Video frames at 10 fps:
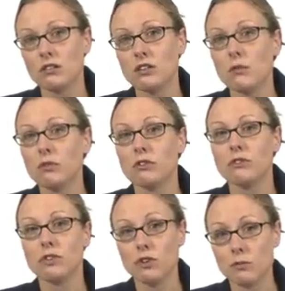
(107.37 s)
number
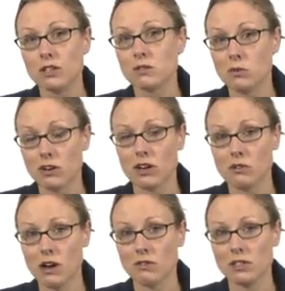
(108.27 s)
of humans working
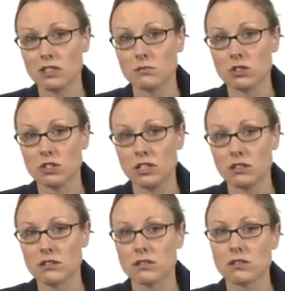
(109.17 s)
around these machines.